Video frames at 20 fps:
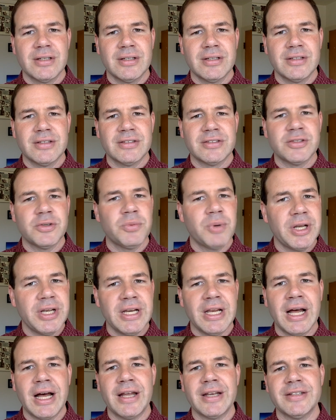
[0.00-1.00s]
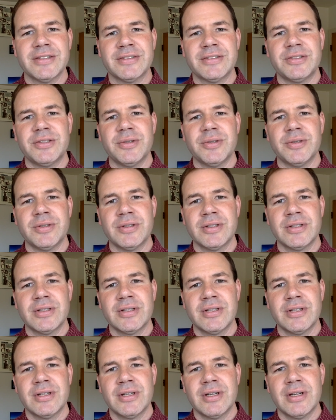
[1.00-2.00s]
So what did Hannes do?
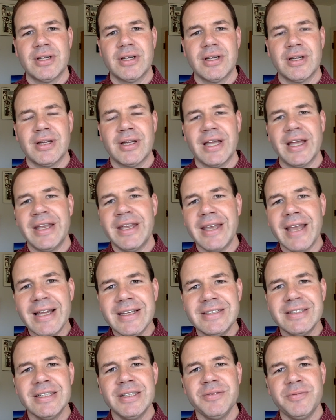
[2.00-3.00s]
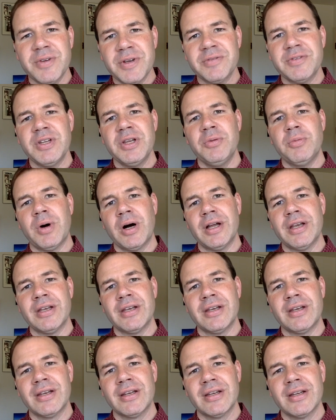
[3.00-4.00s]
In 1951,
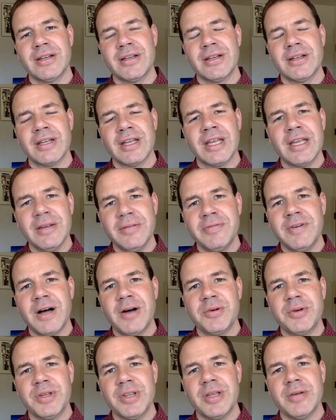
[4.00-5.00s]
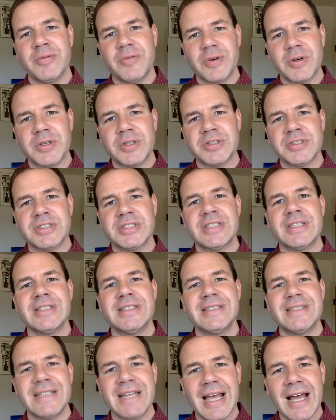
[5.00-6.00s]
he founded the first
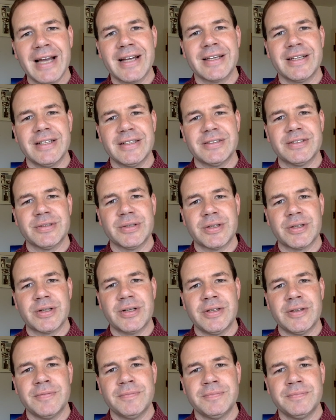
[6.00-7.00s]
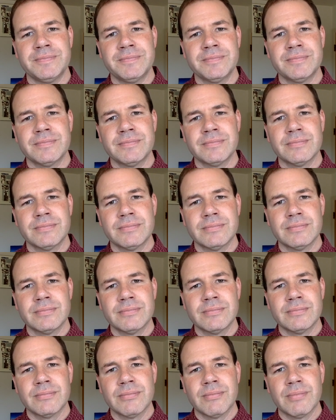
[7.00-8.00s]
Diaconate Circle.
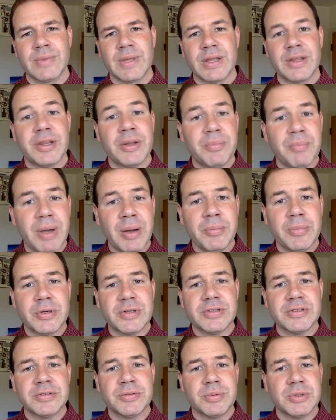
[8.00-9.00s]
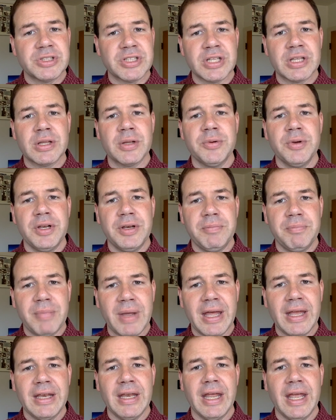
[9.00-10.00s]
The members, which included
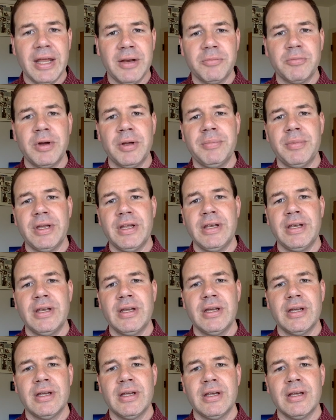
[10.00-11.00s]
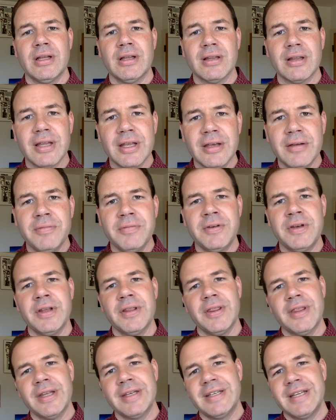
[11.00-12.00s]
men and women, lived
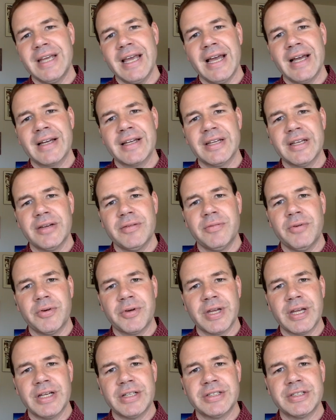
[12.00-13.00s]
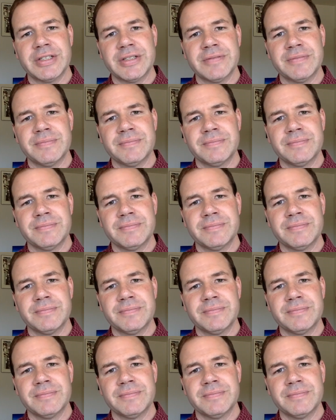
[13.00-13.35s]
the diaconate vocation.